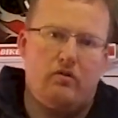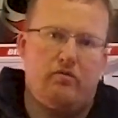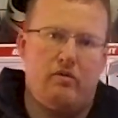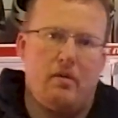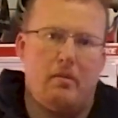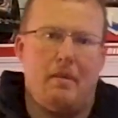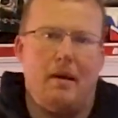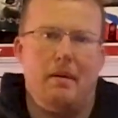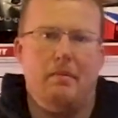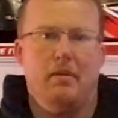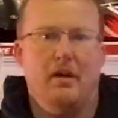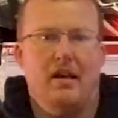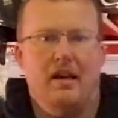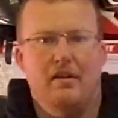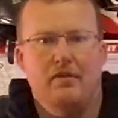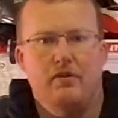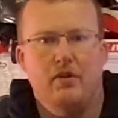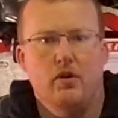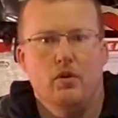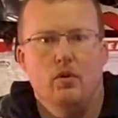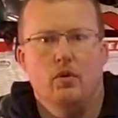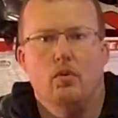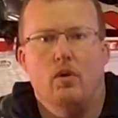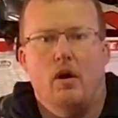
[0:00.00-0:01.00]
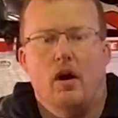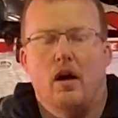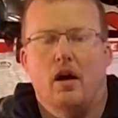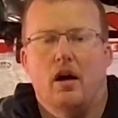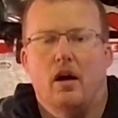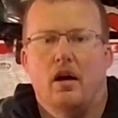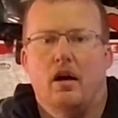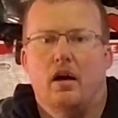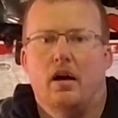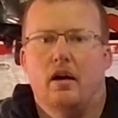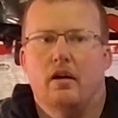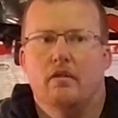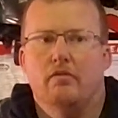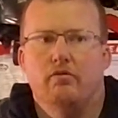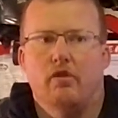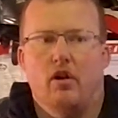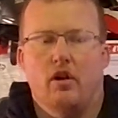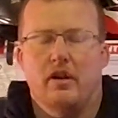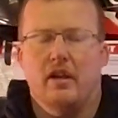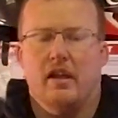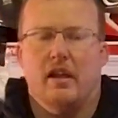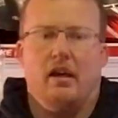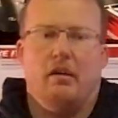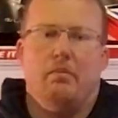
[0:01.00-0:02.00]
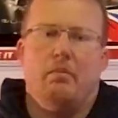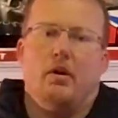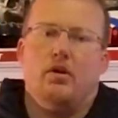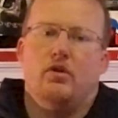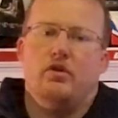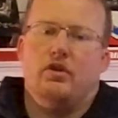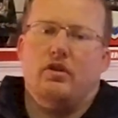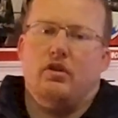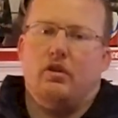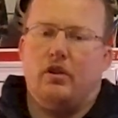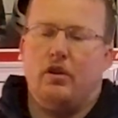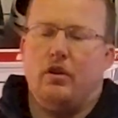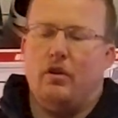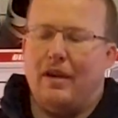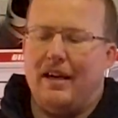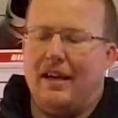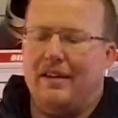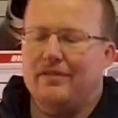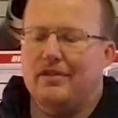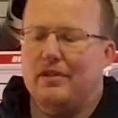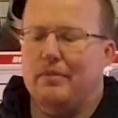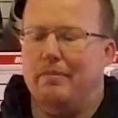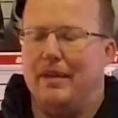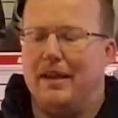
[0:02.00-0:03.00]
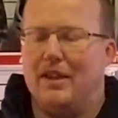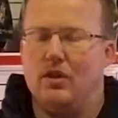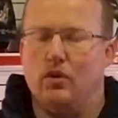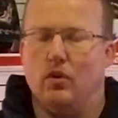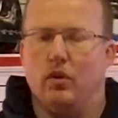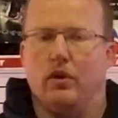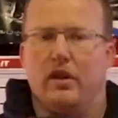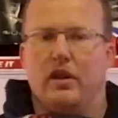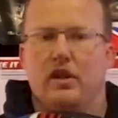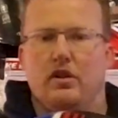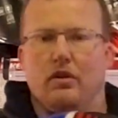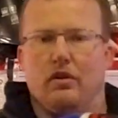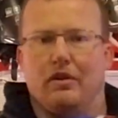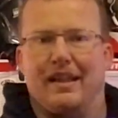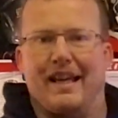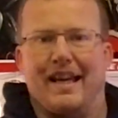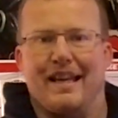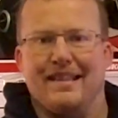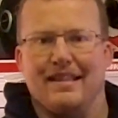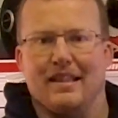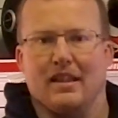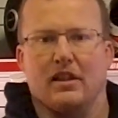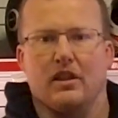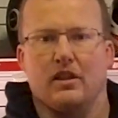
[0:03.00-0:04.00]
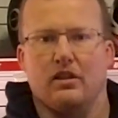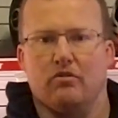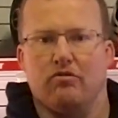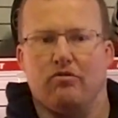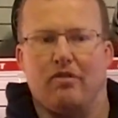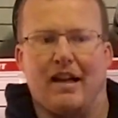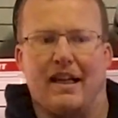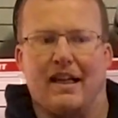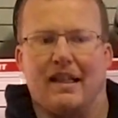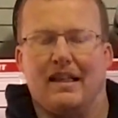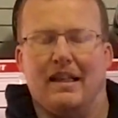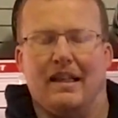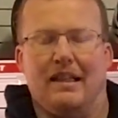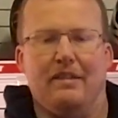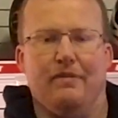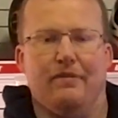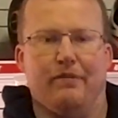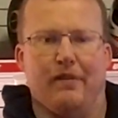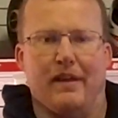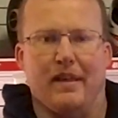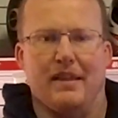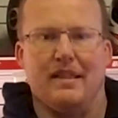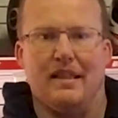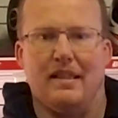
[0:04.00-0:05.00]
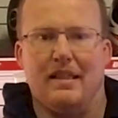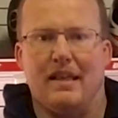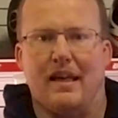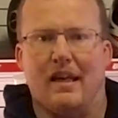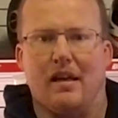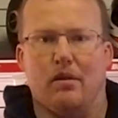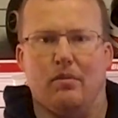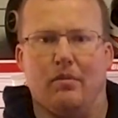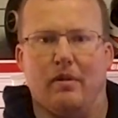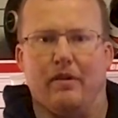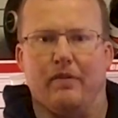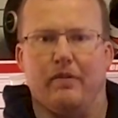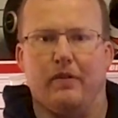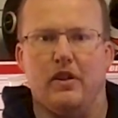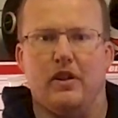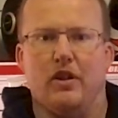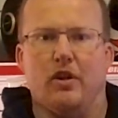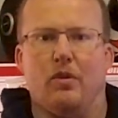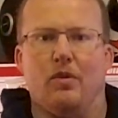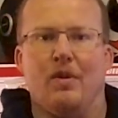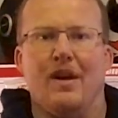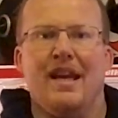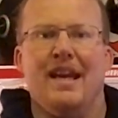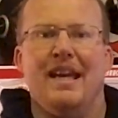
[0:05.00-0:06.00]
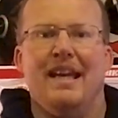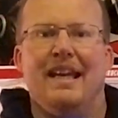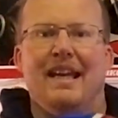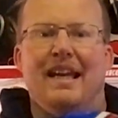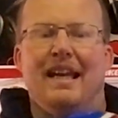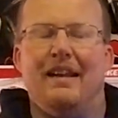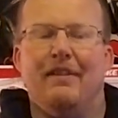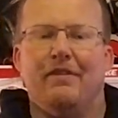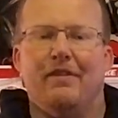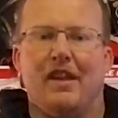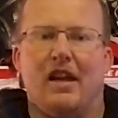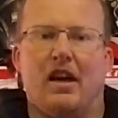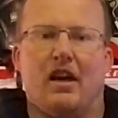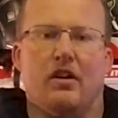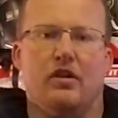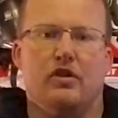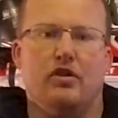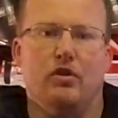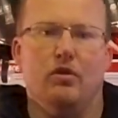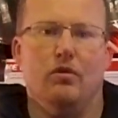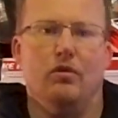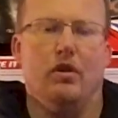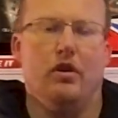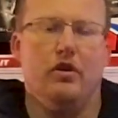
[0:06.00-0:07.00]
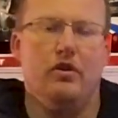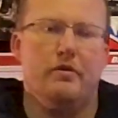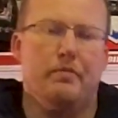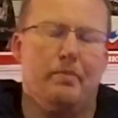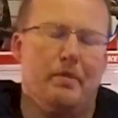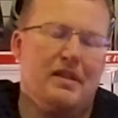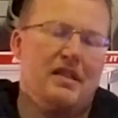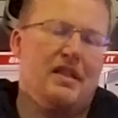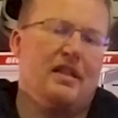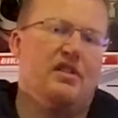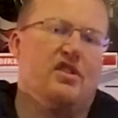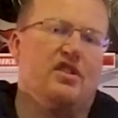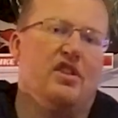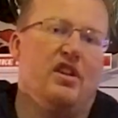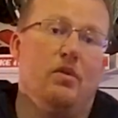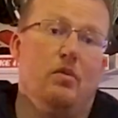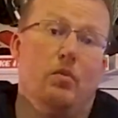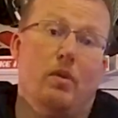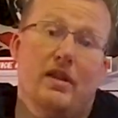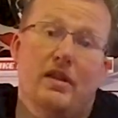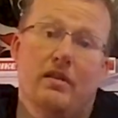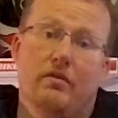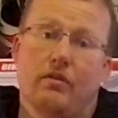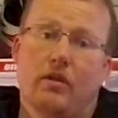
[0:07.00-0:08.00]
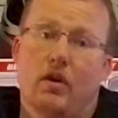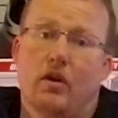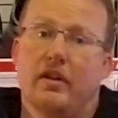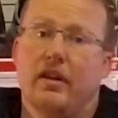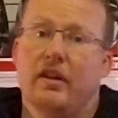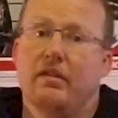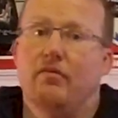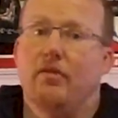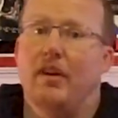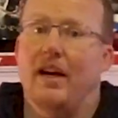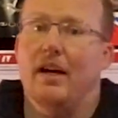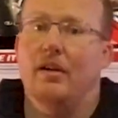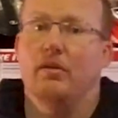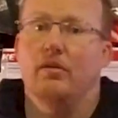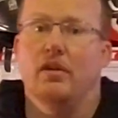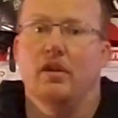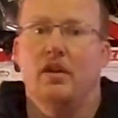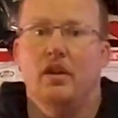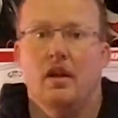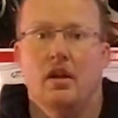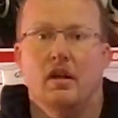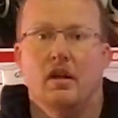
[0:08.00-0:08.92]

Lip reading: Remember, if you are riding a motorcycle, you have to make sure that you get the correctly fitted helmet for you. If they are too loose, potentially when you're riding around